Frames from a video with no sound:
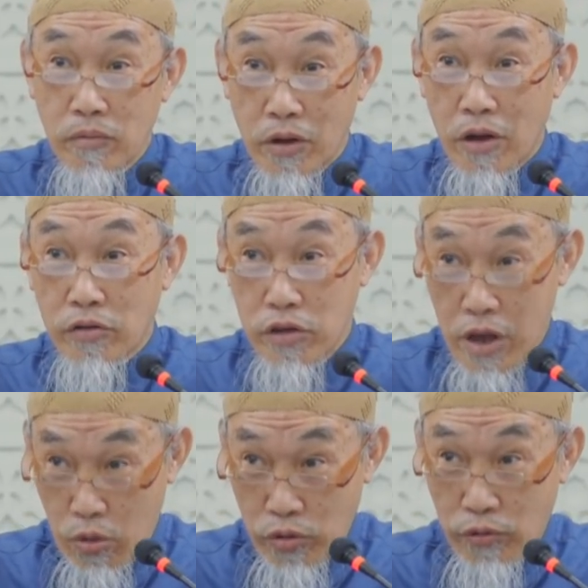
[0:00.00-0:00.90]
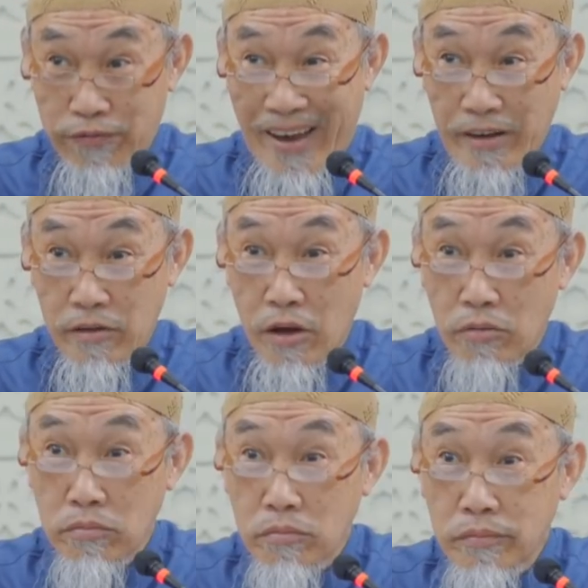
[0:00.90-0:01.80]
Because they are going to fight
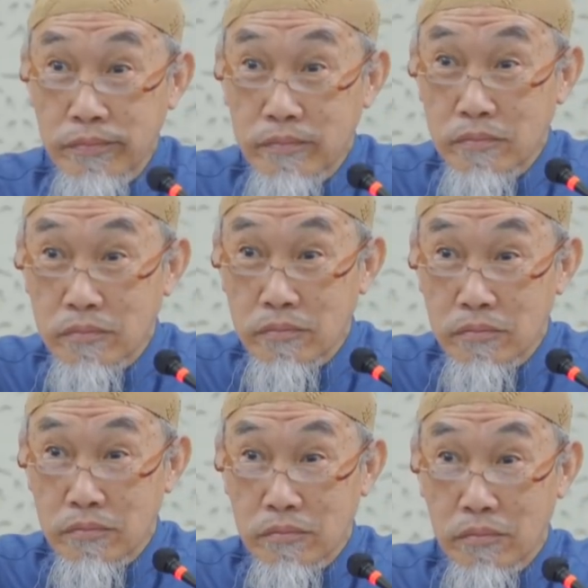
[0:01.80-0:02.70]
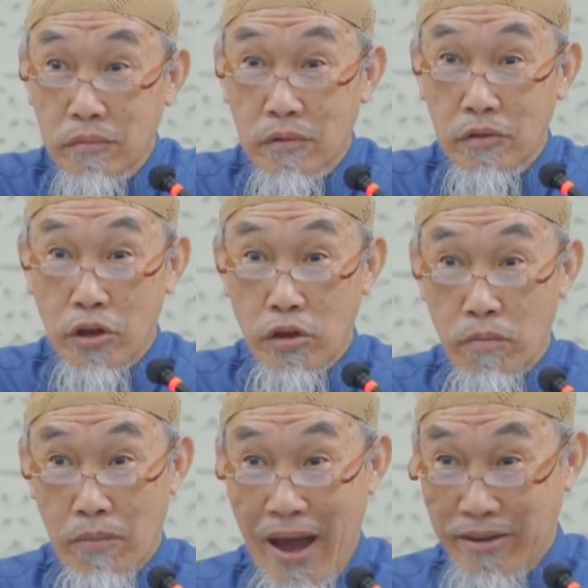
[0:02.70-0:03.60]
now.
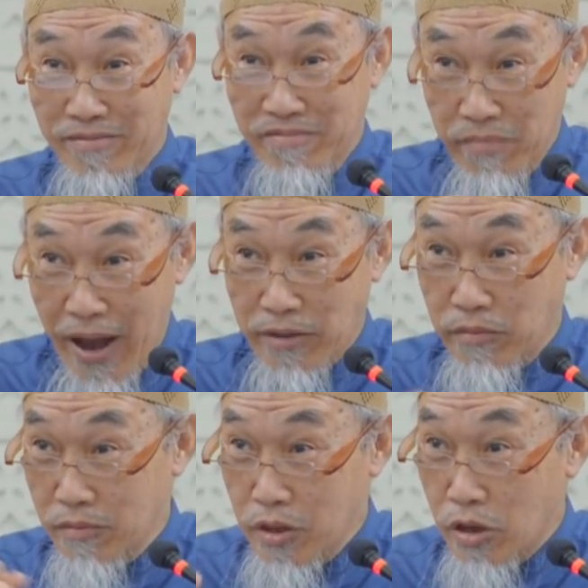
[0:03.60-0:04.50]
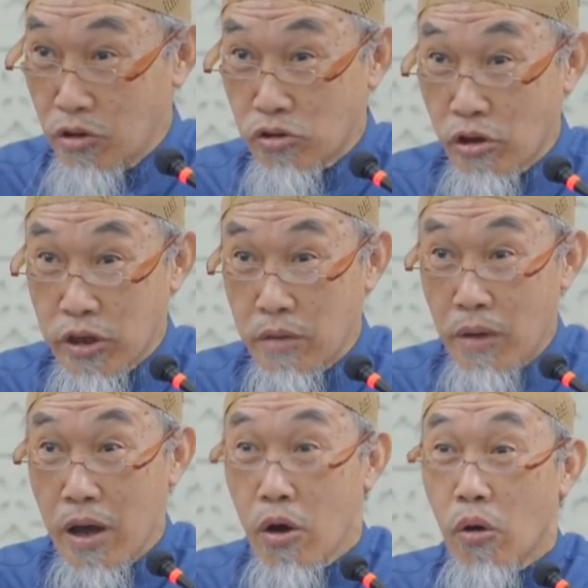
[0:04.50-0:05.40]
They mind. They are not talking
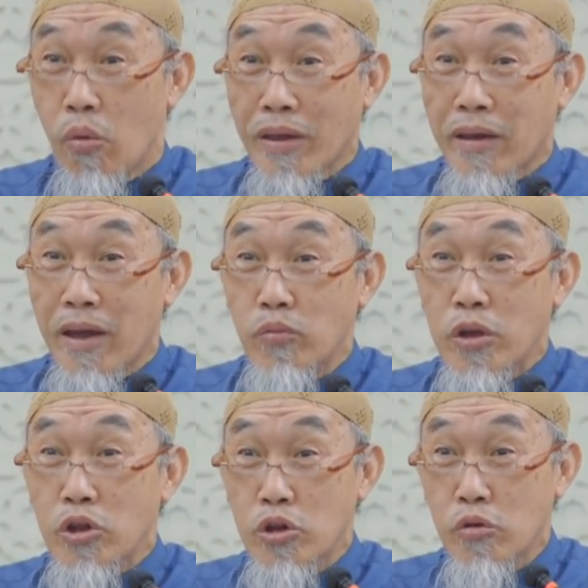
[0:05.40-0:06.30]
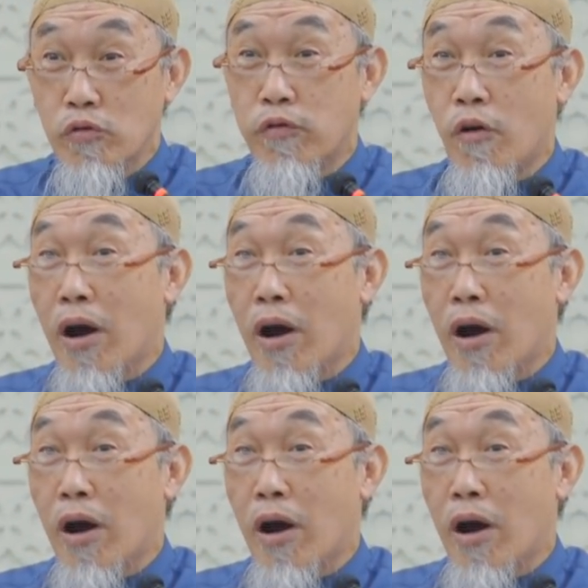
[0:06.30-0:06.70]
about what can we do